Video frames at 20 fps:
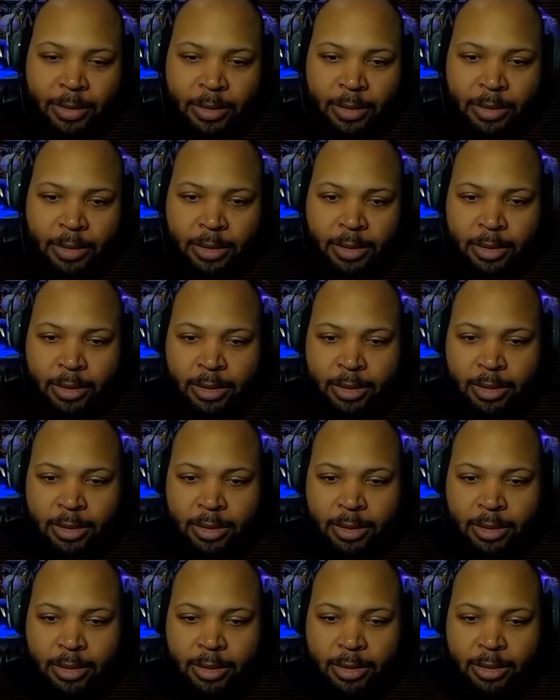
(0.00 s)

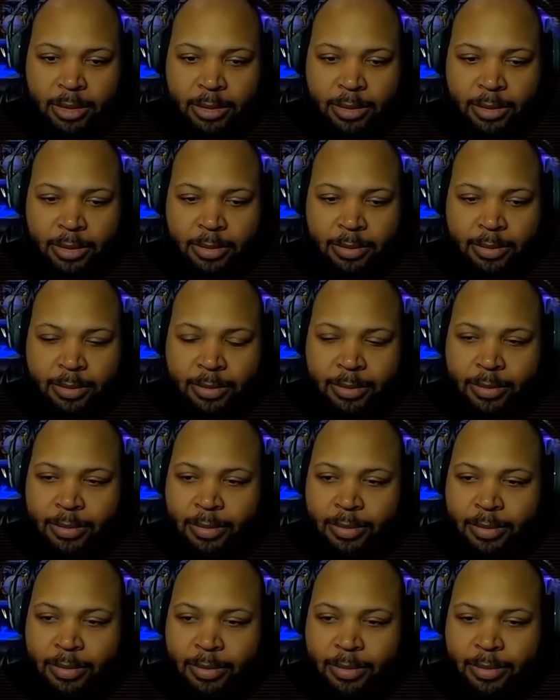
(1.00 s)

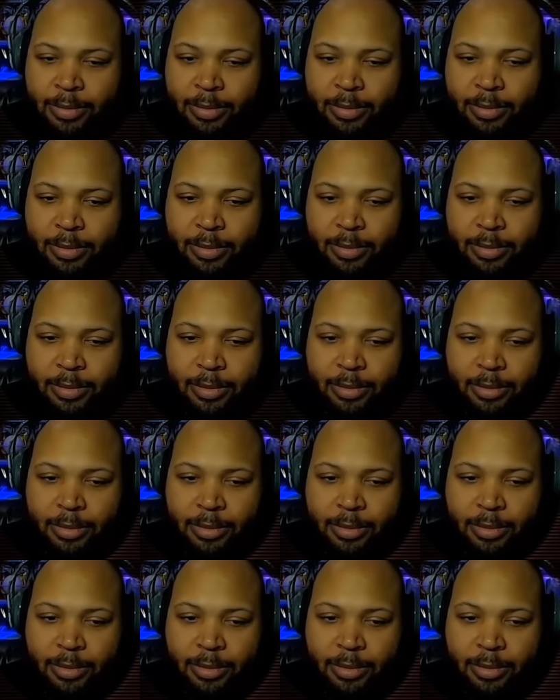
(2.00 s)
(silence)